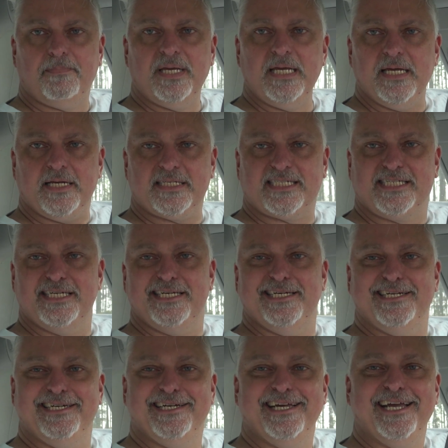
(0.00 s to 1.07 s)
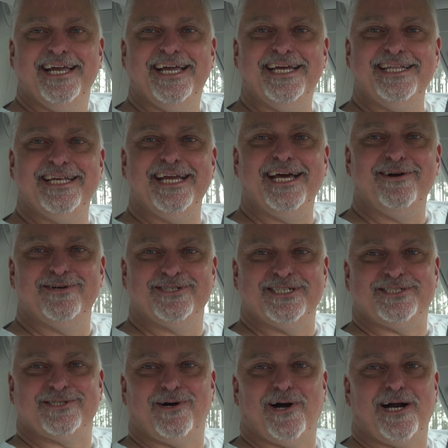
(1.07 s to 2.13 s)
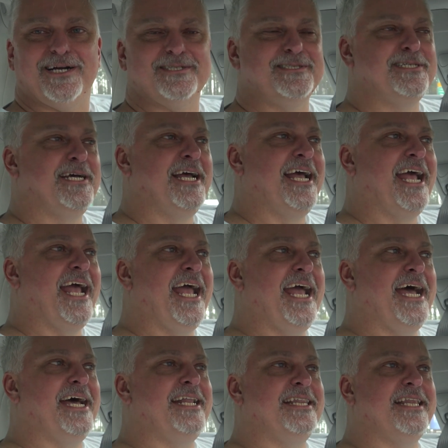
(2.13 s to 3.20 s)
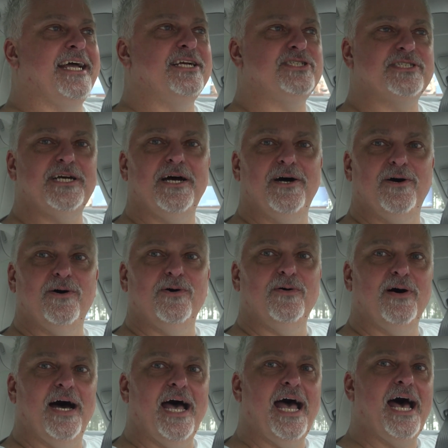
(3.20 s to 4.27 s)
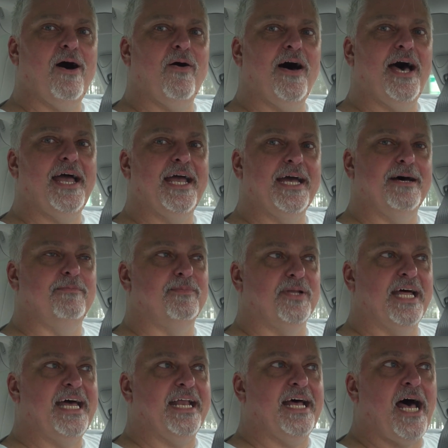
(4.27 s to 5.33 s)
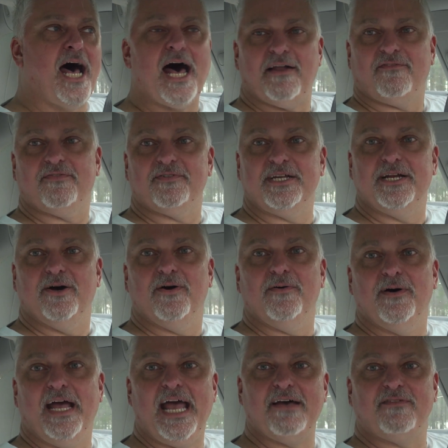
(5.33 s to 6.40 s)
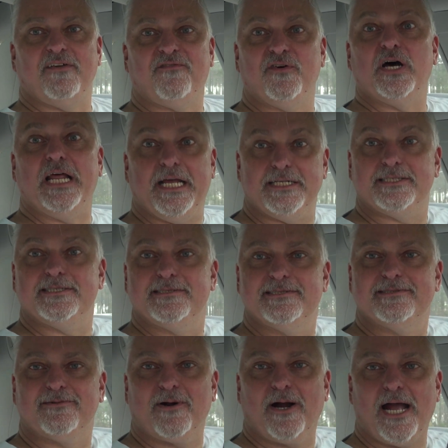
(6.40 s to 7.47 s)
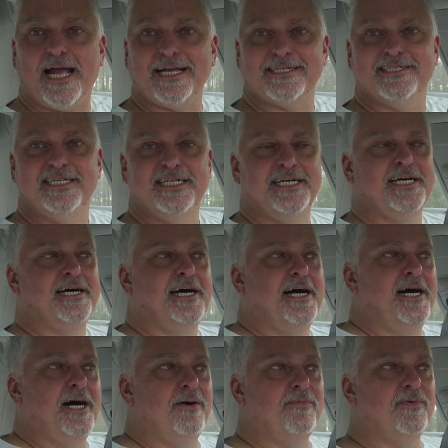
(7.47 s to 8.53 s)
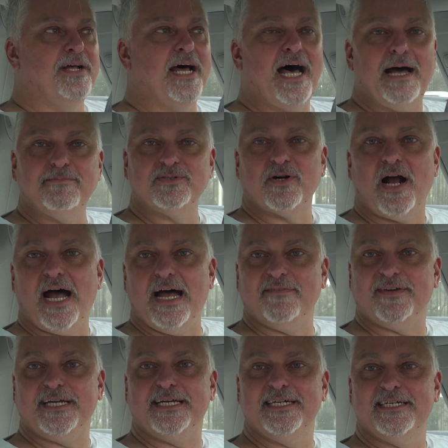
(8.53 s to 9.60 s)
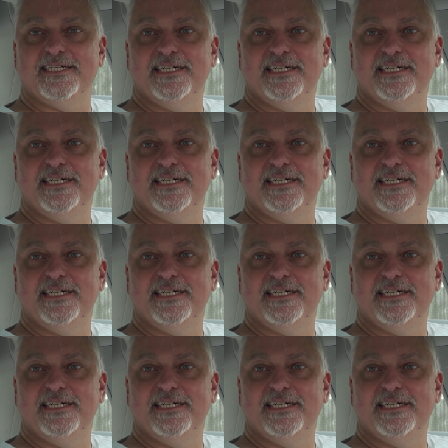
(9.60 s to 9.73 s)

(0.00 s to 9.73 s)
peaks in the energy chart, and they show how I am heavy-footed, right? When I'm driving,